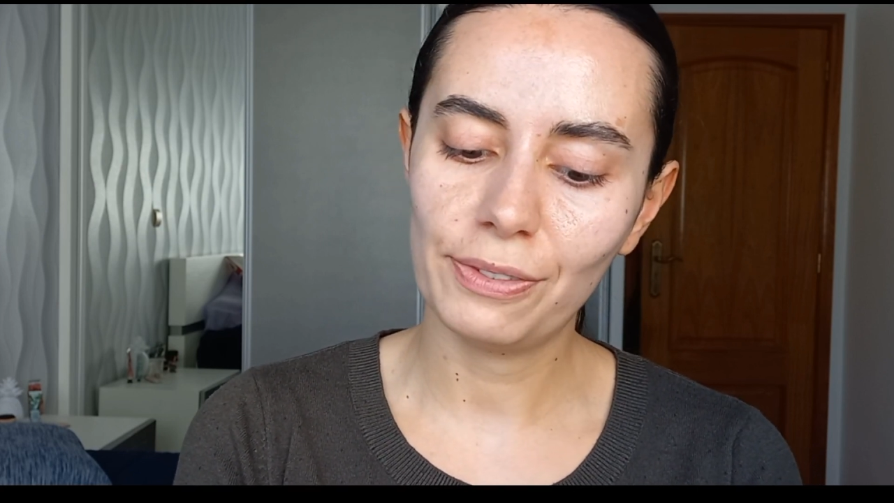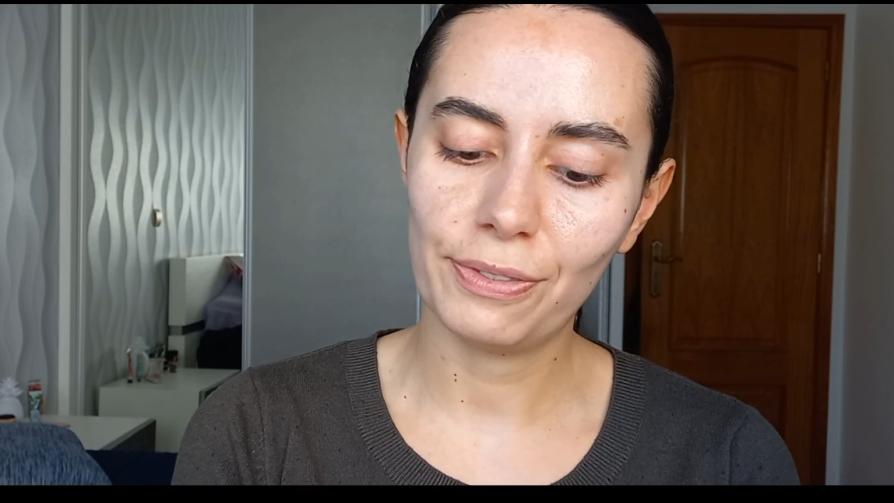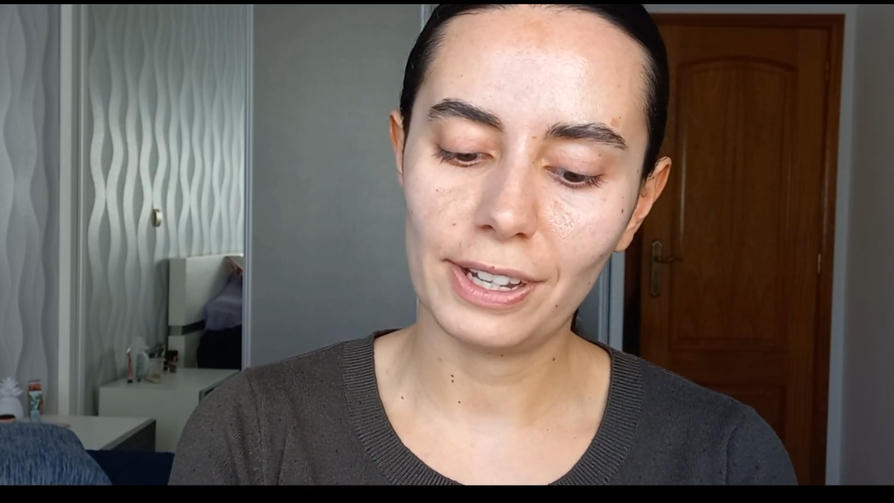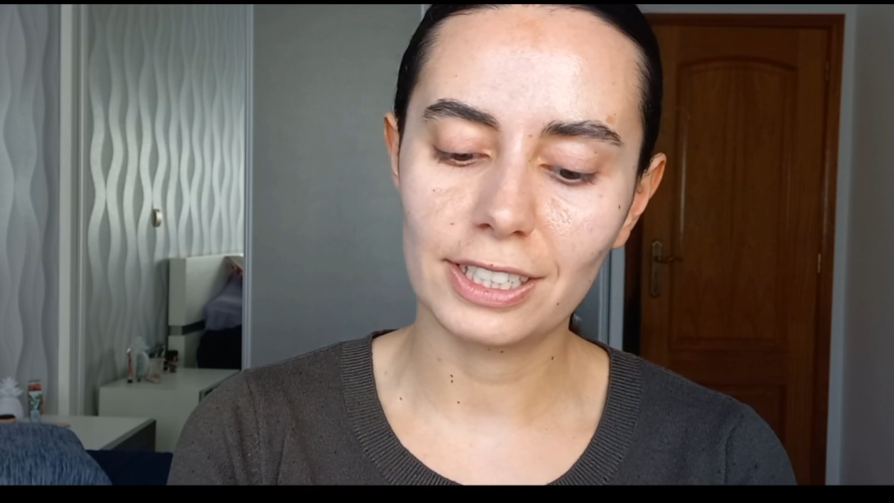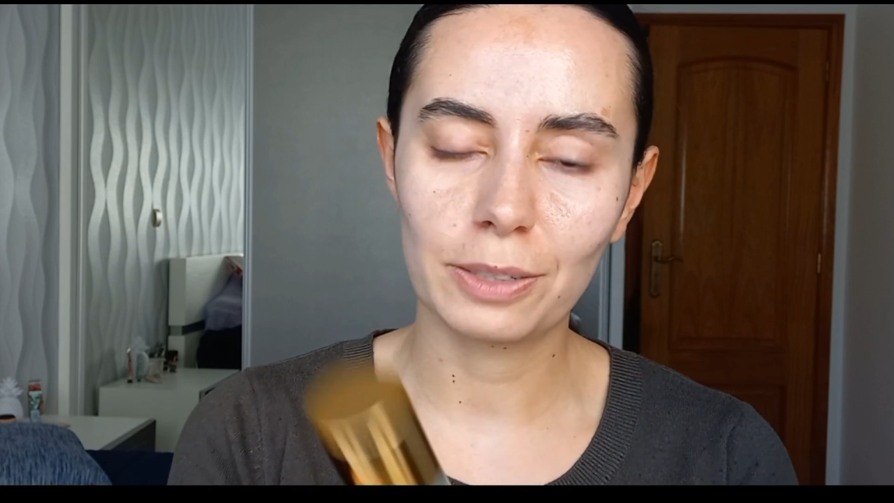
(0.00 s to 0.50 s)

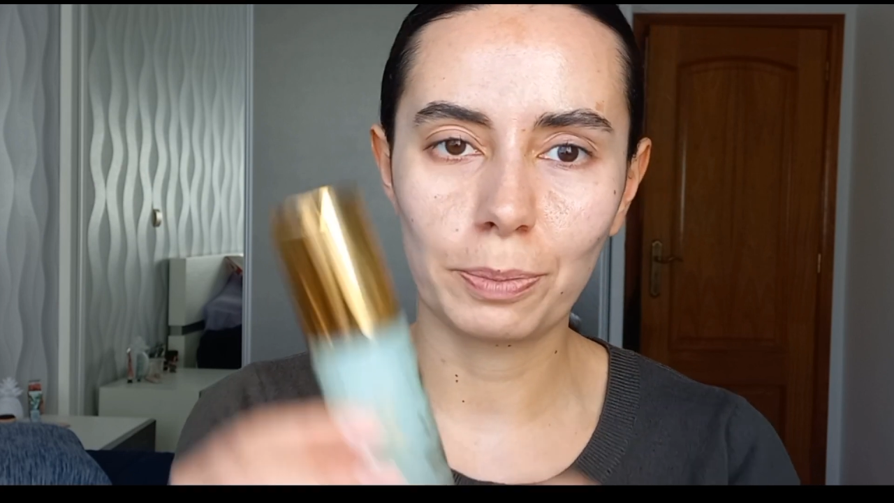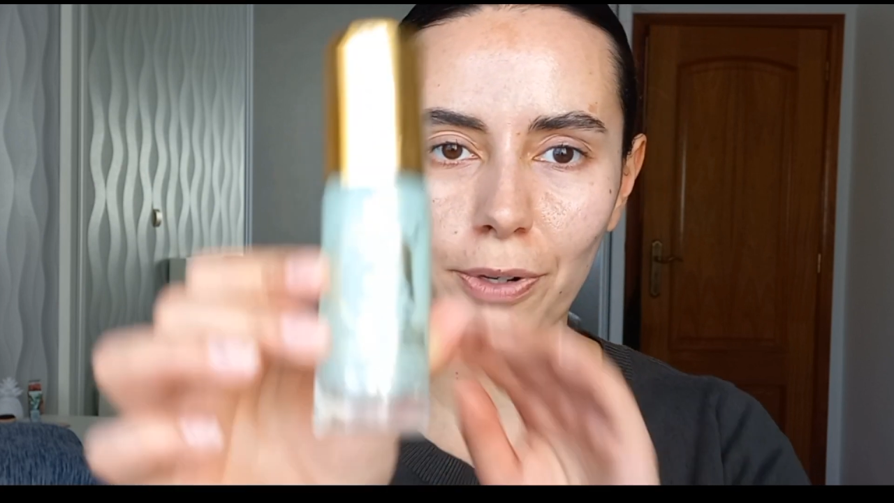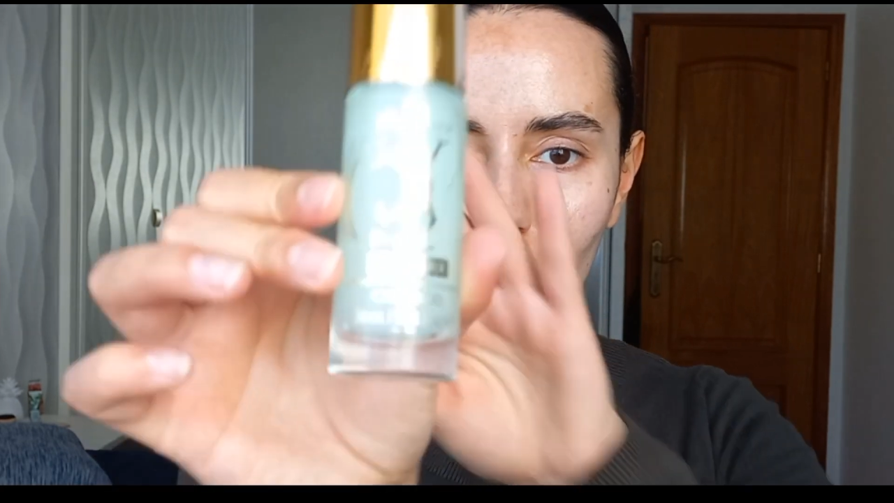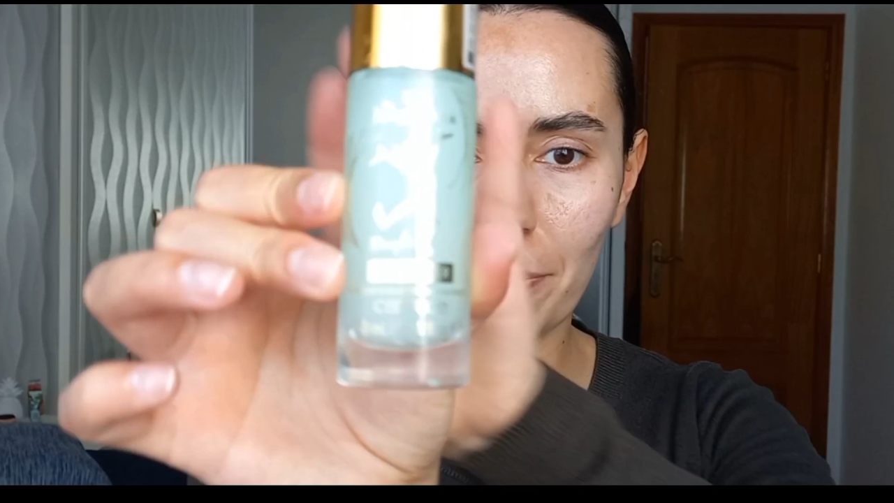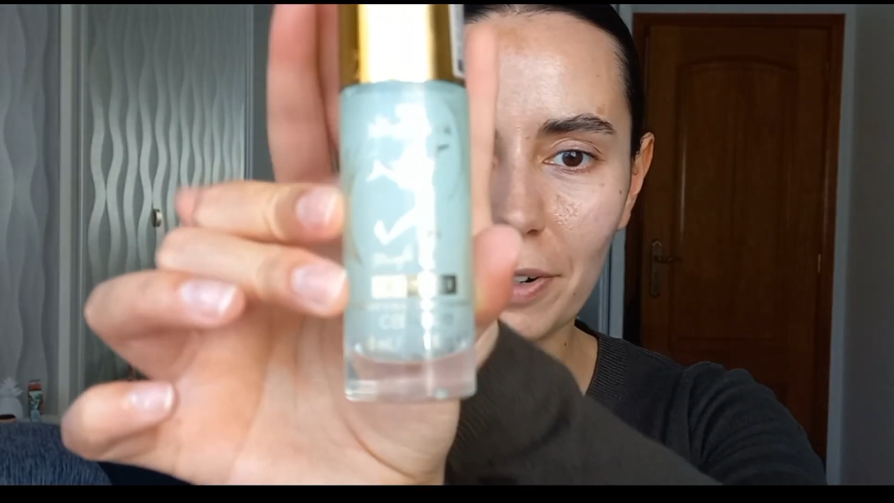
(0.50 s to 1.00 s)
Face
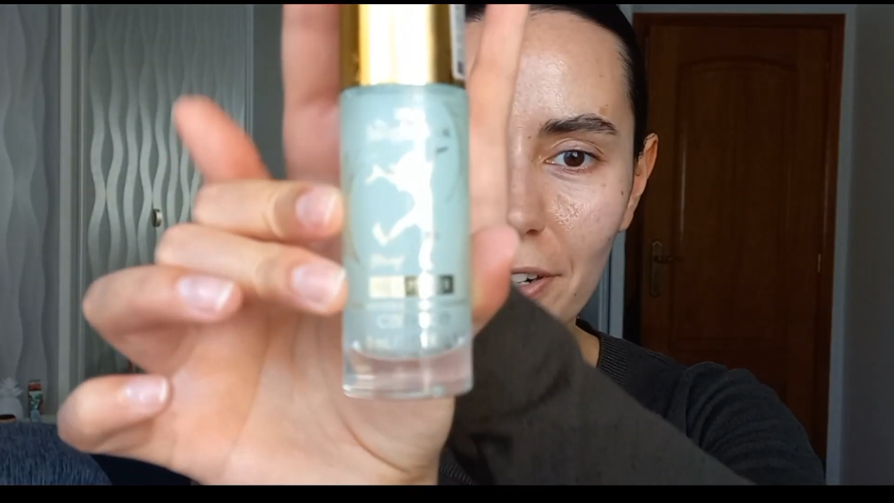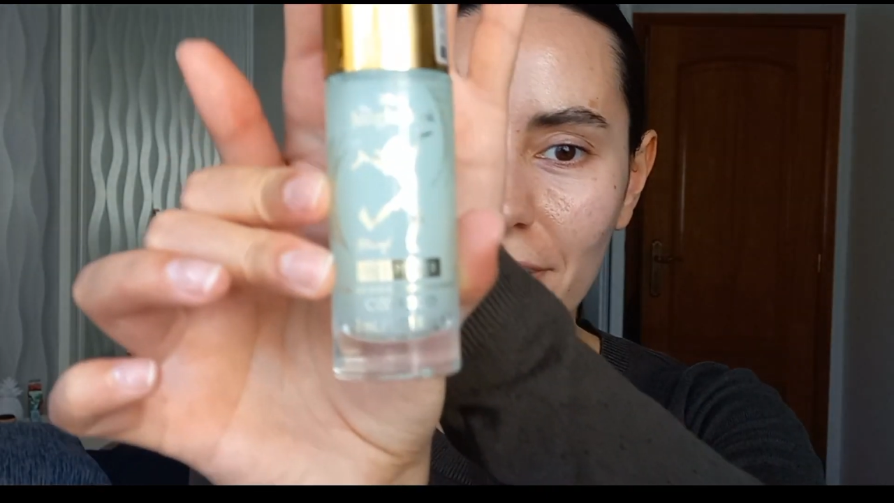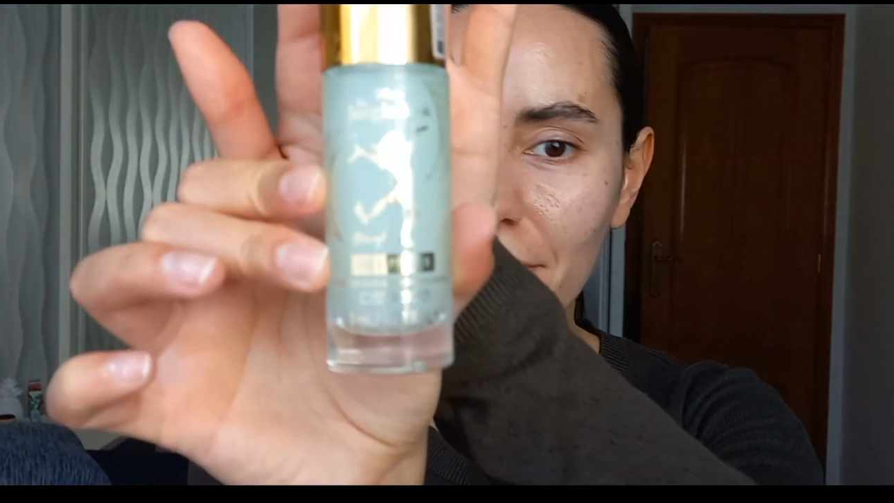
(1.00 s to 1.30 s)
Primer.